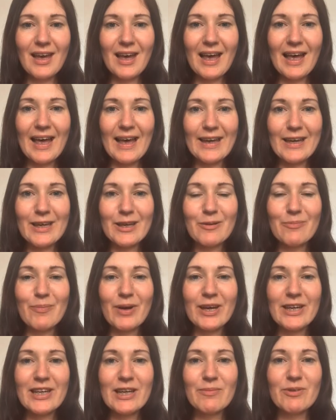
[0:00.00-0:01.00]
Hi,
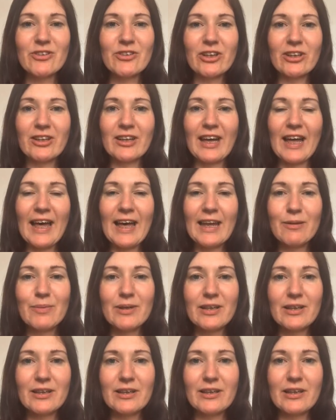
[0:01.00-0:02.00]
my name is Janneke
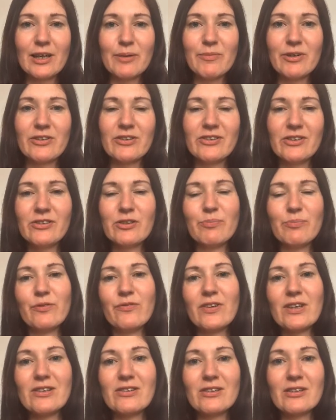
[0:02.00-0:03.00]
Adema and I'm an assistant
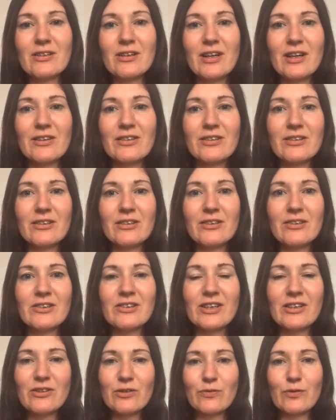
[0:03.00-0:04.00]
professor at the
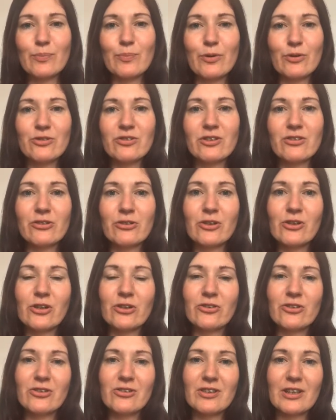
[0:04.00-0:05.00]
Center for Postdigital
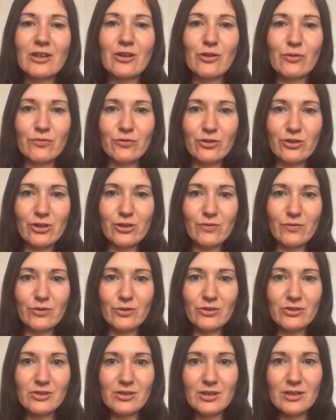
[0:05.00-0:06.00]
Cultures at Coventry
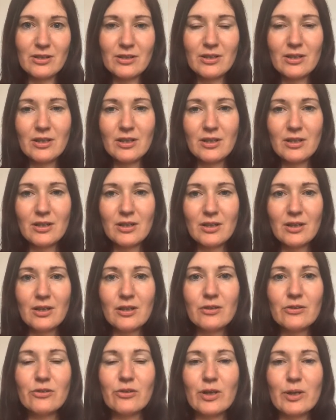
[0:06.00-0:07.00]
University.
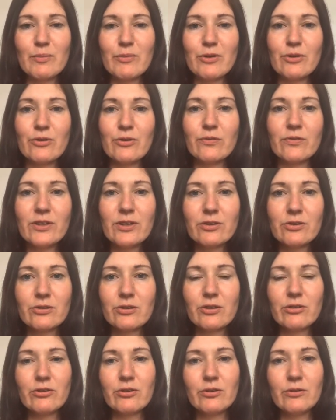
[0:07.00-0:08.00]
So I'm a
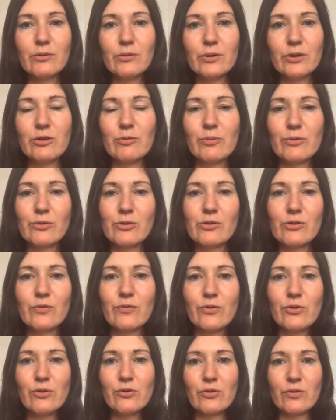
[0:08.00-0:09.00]
researcher who explores the
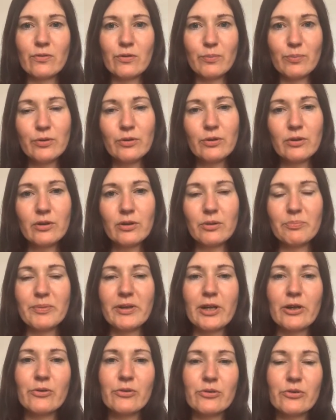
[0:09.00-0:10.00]
future of the book,
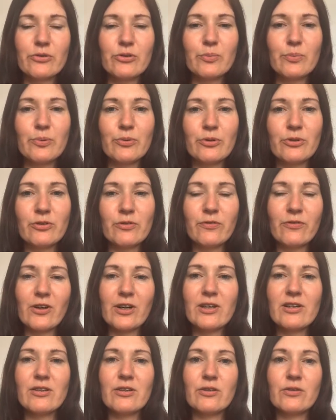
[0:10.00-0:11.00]
but I also support a
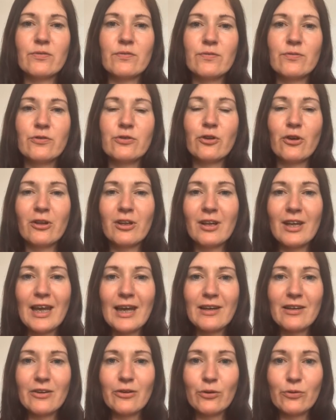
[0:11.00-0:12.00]
variety of
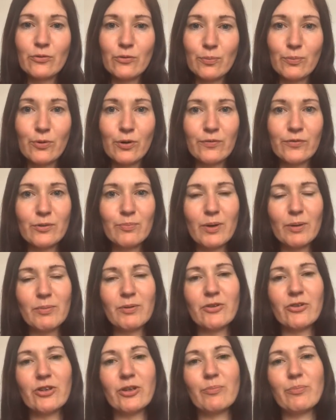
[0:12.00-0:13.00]
scholar-led not-for-profit
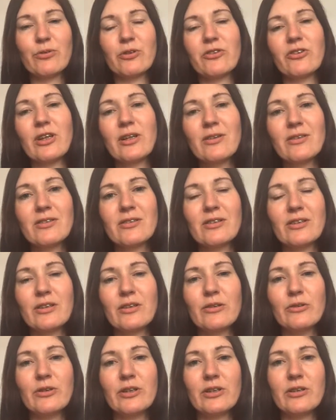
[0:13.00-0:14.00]
publishing projects,
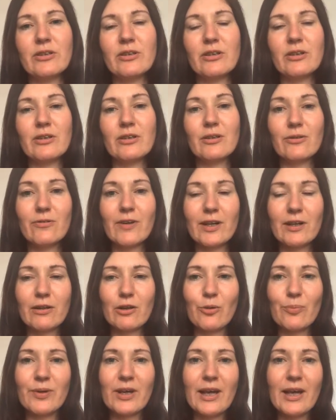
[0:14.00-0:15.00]
including the
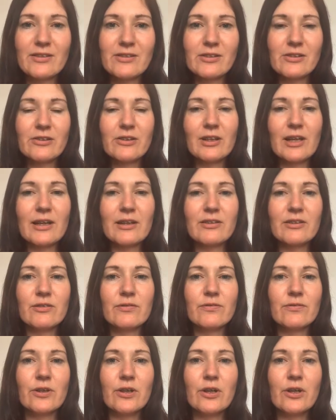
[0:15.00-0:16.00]
Radical Open Access
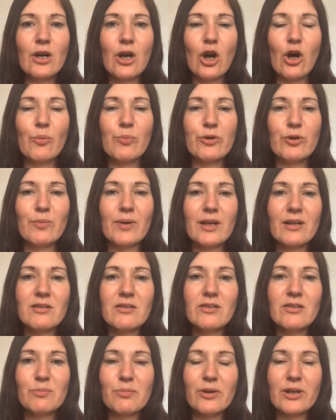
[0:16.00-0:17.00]
Collective, Open
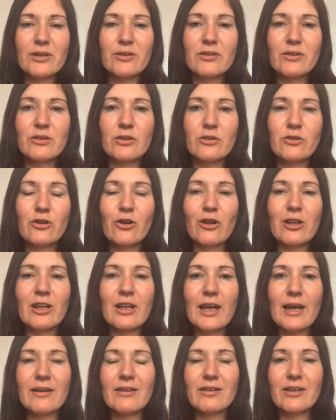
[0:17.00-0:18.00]
Humanities Press,
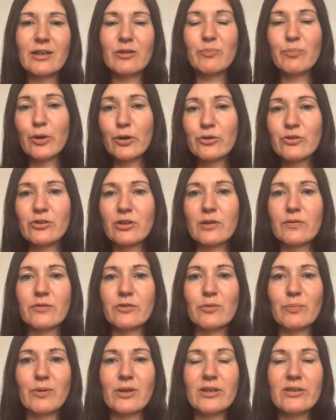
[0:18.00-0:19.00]
Scholar-led and Post
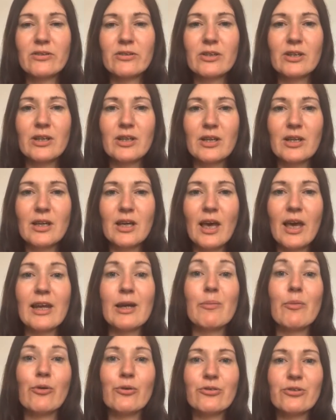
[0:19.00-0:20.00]
Office Press. And
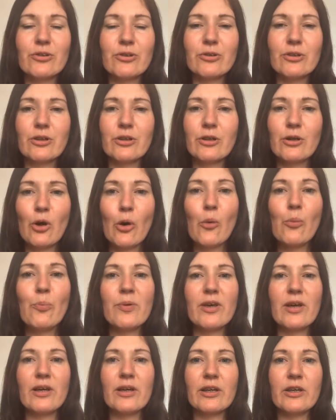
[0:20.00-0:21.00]
I'm also the
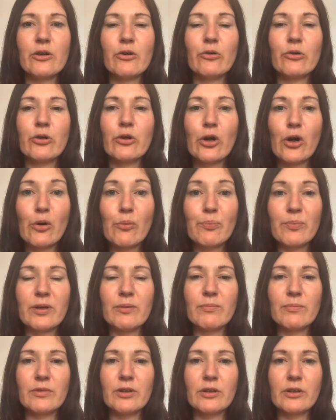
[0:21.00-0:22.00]
co-PI on
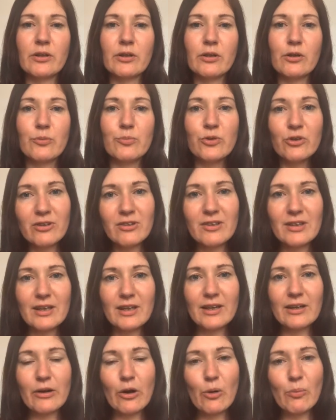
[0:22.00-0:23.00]
COPIM, the
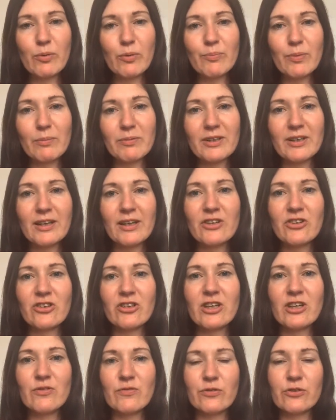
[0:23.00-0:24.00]
Community-led Open
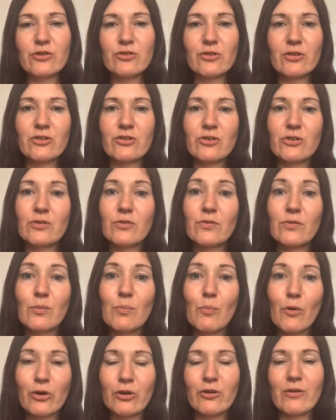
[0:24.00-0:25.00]
Publication Infrastructures for
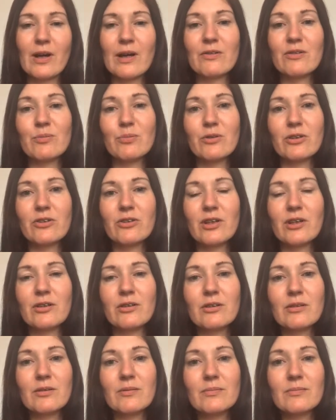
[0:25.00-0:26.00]
Monographs
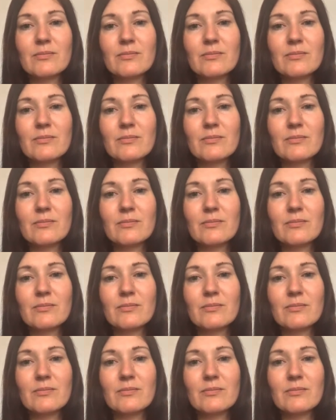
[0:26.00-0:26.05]
project.